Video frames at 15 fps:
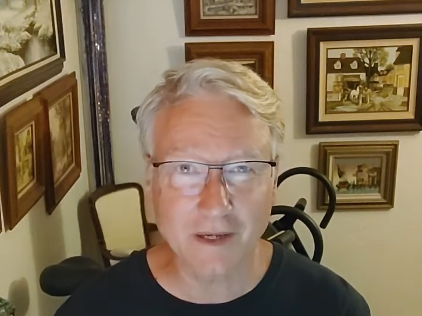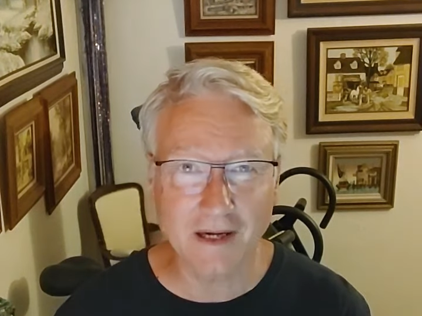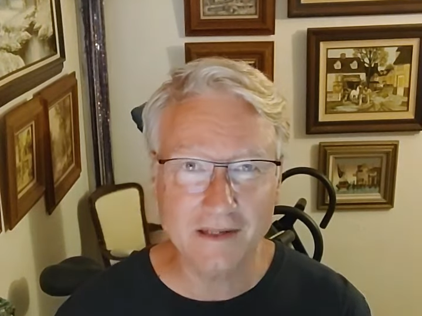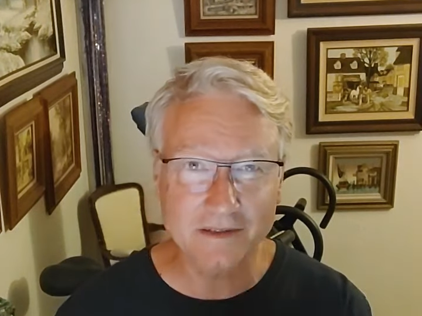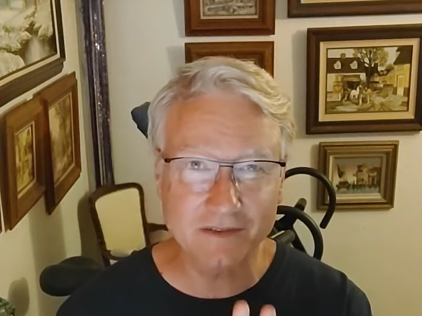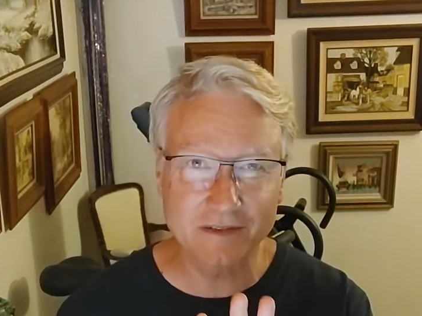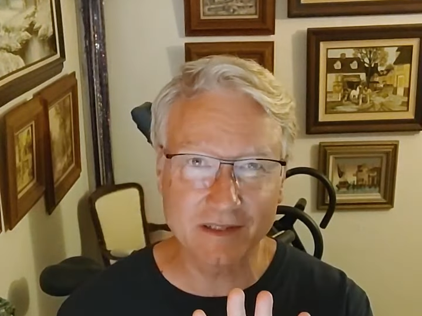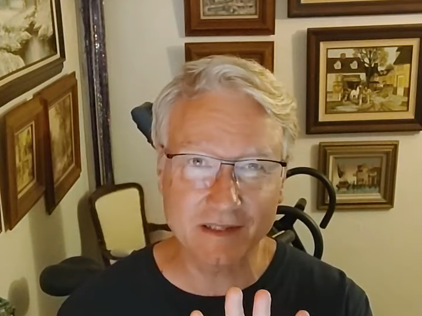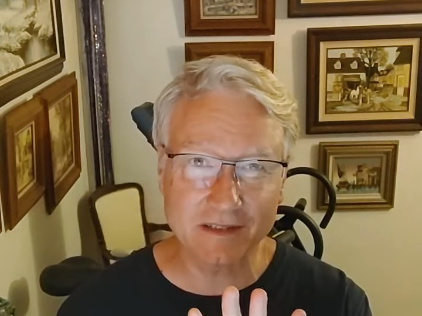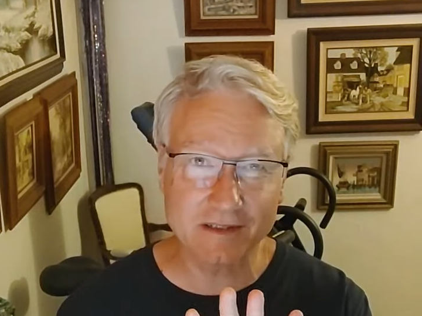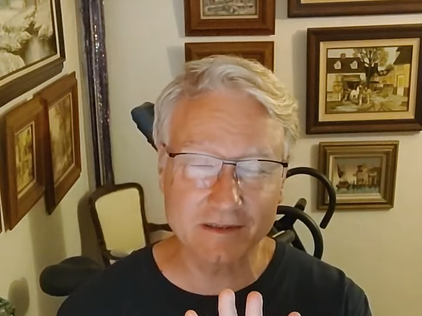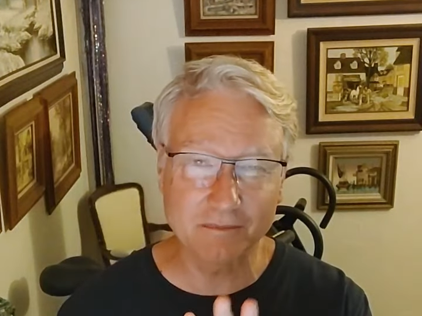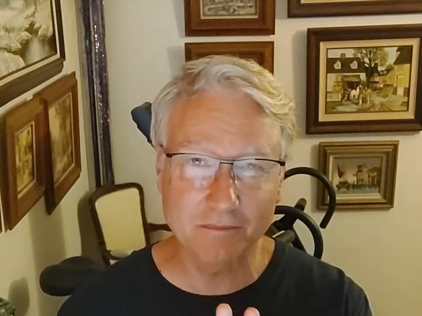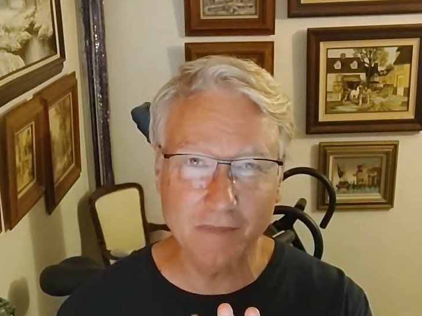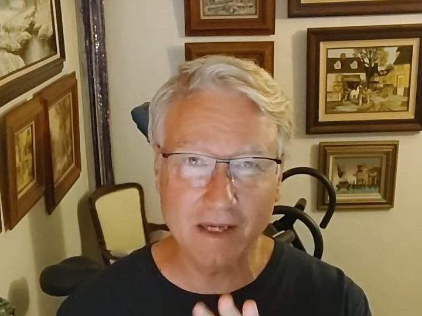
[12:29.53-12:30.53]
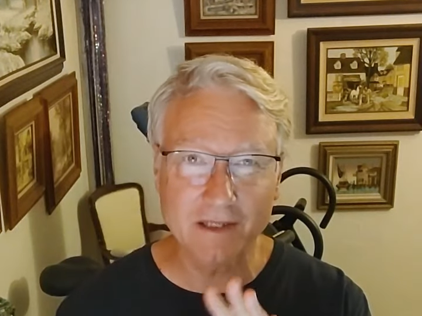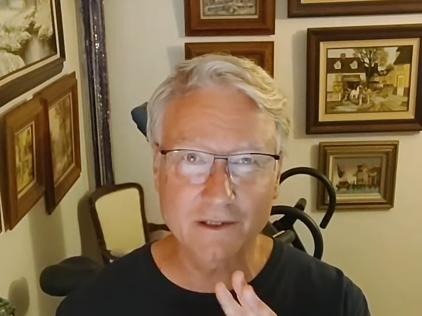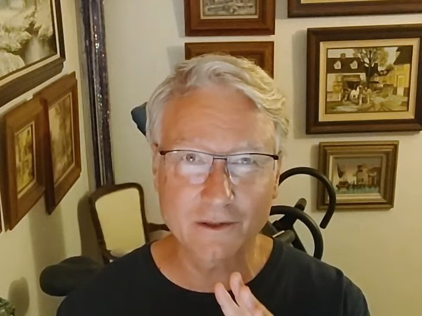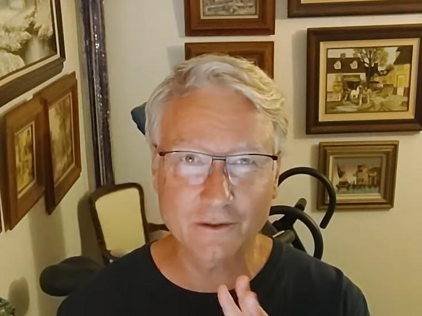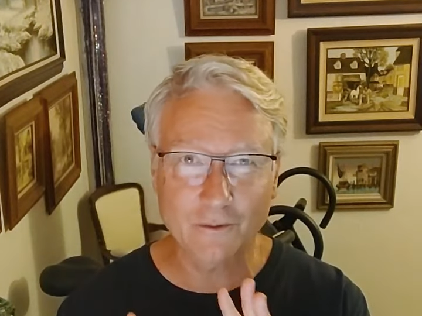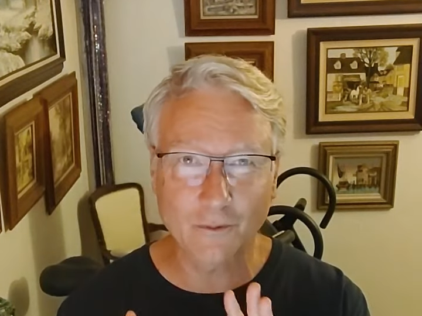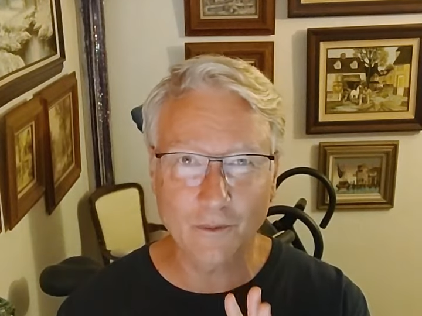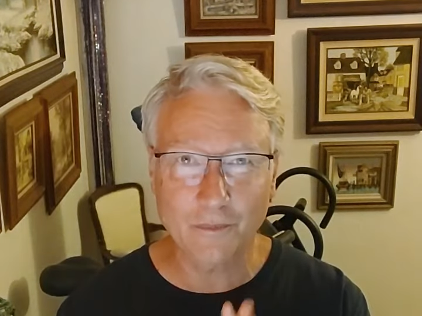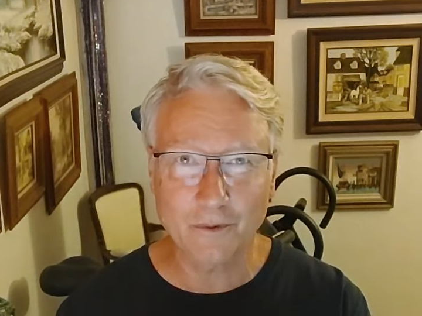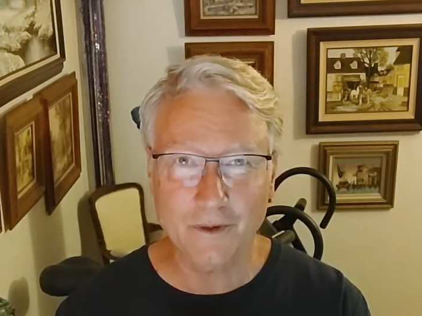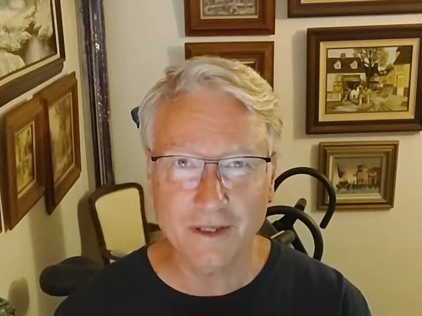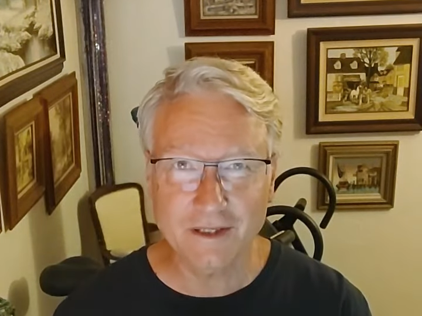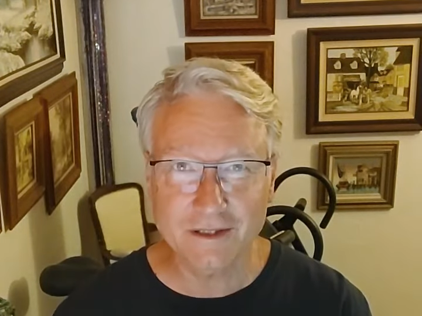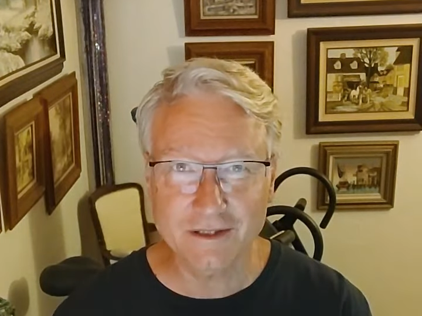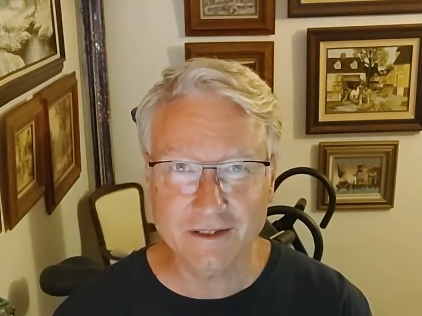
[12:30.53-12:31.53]
by six major
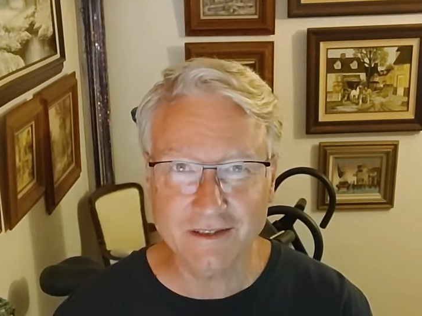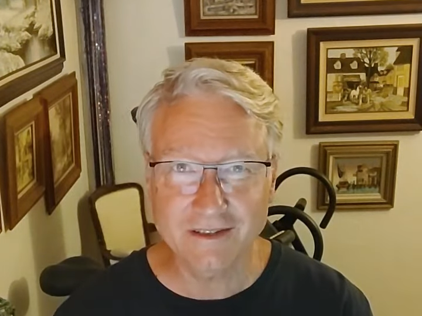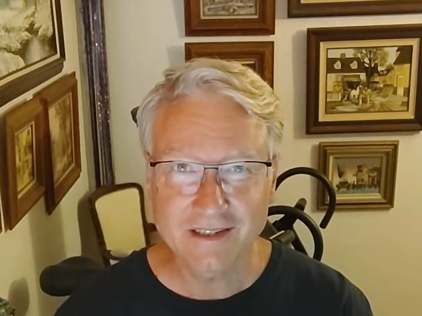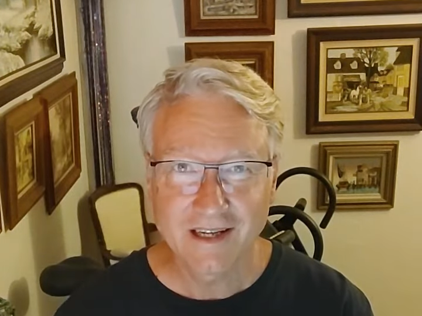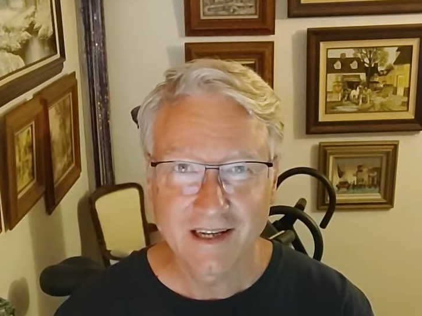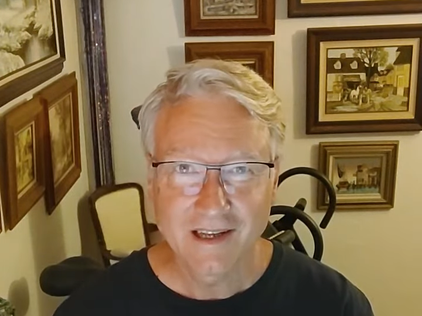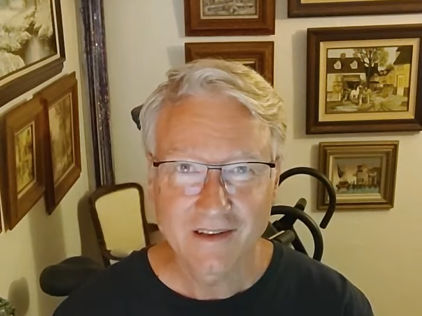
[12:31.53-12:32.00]
corporations